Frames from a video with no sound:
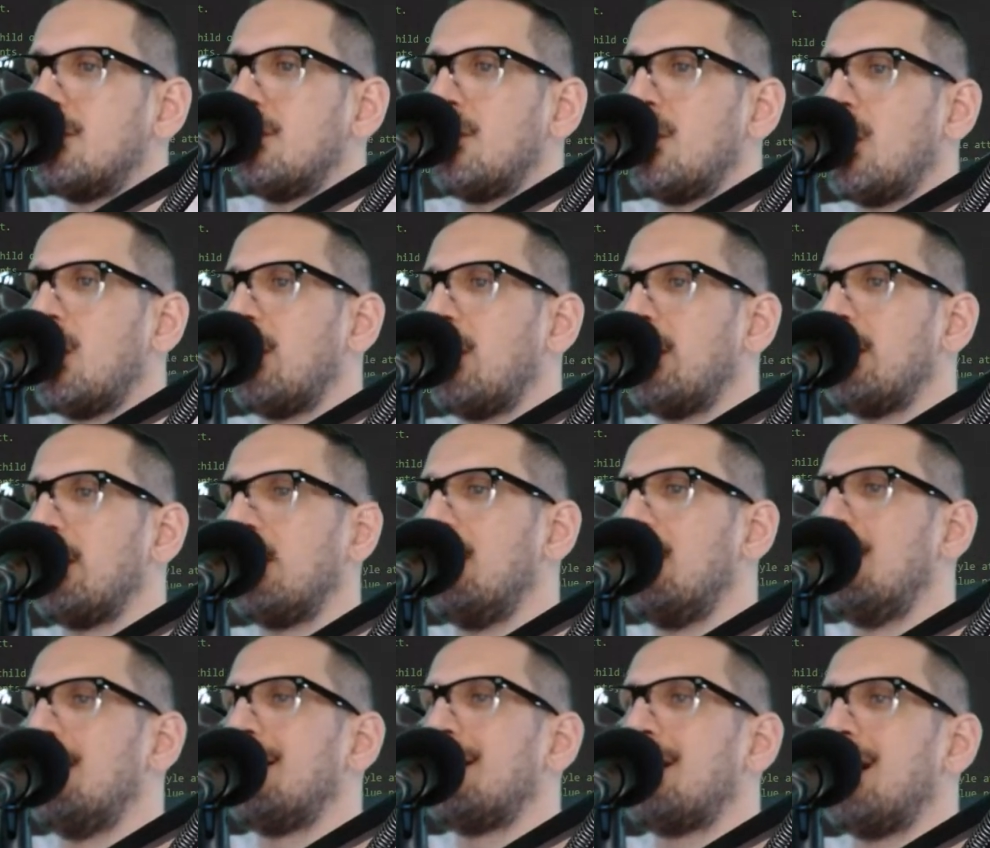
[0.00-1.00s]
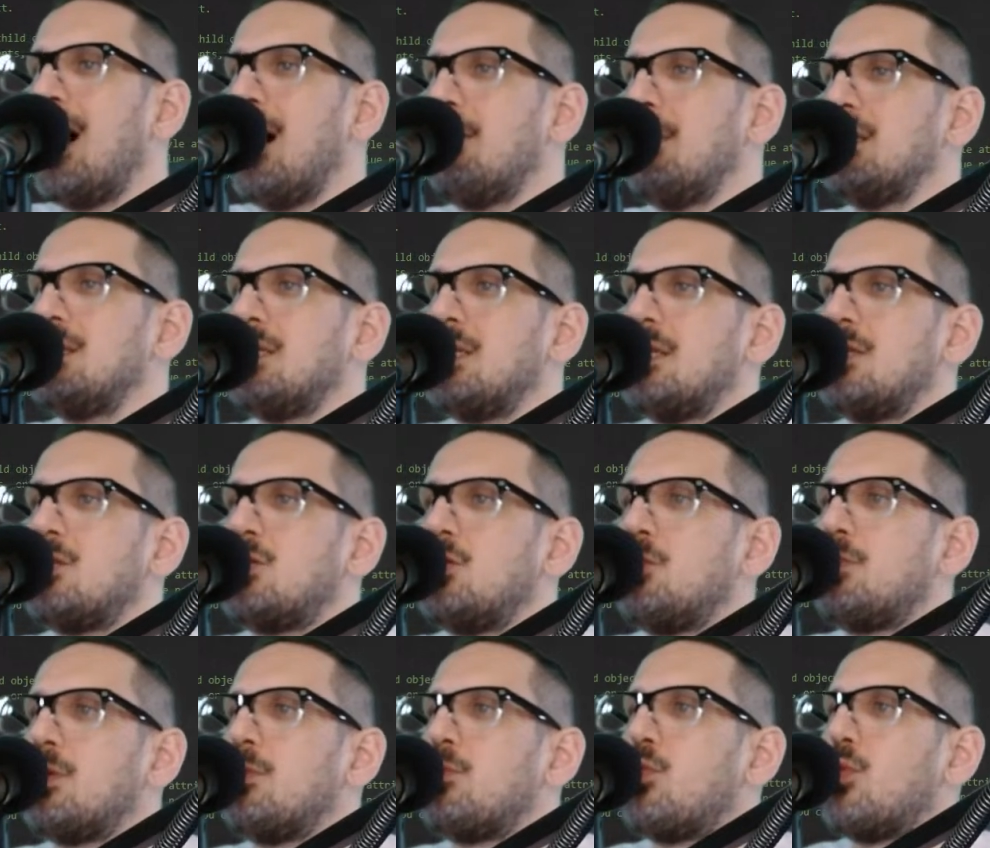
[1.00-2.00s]
All right. Commenting is
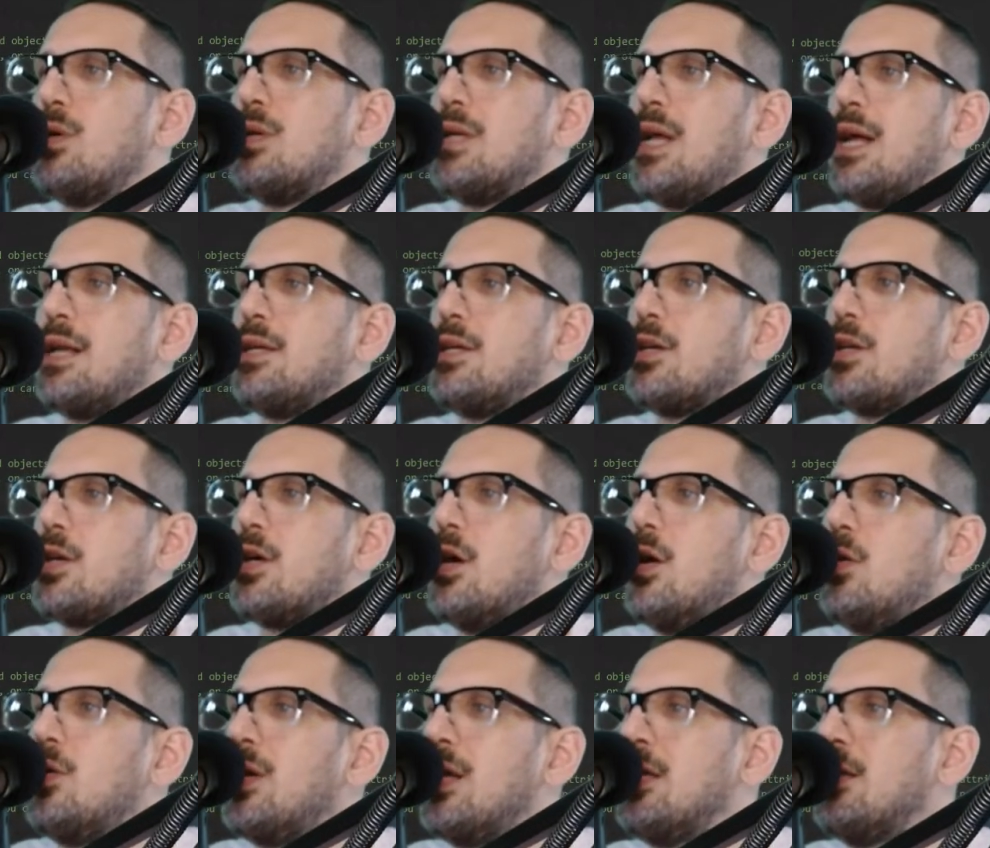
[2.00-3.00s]
super important to add to your code.